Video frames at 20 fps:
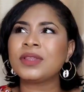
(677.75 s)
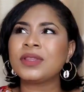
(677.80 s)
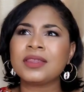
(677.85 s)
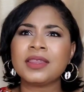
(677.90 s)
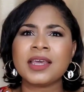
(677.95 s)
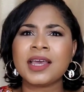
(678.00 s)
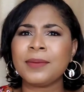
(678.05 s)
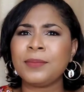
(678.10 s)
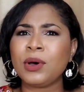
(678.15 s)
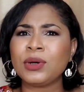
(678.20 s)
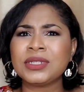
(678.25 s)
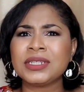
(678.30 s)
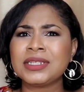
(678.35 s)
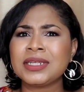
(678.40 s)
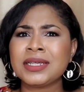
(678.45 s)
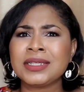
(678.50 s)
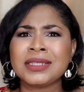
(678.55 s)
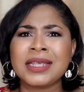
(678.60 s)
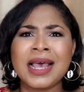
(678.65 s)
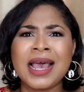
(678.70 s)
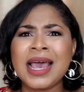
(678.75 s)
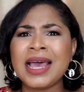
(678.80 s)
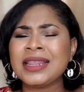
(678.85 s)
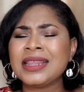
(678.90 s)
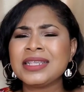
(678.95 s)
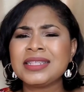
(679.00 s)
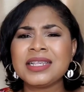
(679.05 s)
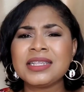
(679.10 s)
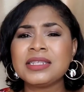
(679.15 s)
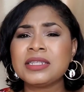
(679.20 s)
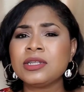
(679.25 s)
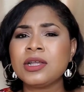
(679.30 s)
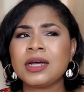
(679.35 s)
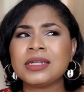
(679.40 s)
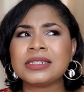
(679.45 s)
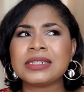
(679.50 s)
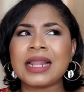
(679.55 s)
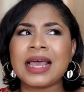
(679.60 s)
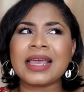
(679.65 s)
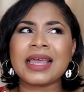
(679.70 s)
The thing about it is, this is
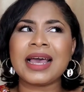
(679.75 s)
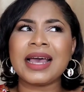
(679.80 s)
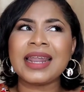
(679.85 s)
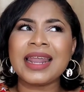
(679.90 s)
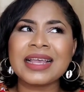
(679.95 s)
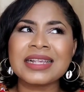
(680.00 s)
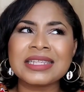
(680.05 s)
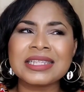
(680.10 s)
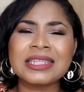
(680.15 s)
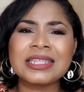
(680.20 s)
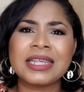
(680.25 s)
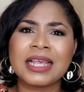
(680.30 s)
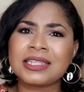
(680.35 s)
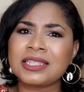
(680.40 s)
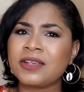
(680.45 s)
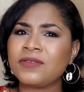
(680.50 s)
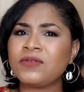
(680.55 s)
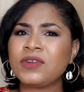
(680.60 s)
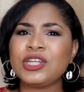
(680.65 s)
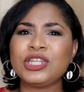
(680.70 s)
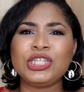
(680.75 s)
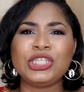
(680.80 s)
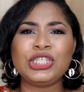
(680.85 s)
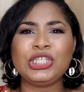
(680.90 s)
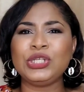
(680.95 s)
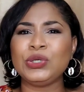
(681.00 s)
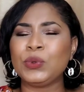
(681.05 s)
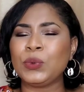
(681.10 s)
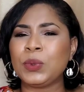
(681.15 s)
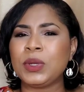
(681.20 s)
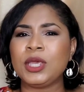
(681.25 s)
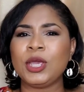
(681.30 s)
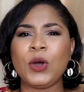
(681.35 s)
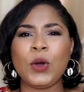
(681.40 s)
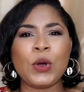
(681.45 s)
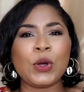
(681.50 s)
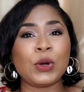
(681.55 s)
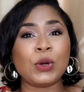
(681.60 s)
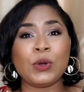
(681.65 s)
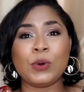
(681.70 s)
not like an excessively dewy
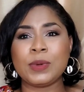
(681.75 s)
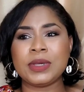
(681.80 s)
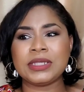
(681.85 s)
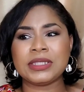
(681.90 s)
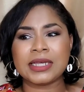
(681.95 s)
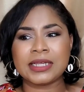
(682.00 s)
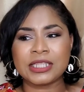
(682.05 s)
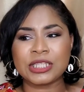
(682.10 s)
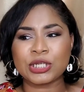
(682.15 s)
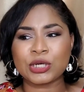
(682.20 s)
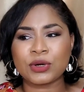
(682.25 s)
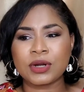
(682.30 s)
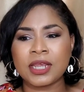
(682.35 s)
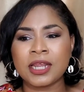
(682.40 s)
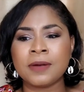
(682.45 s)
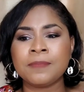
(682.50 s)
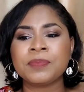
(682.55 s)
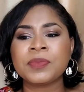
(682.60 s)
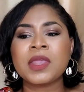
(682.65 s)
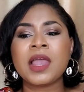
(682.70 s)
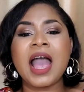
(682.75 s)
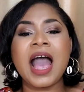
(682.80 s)
or glowy sunscreen,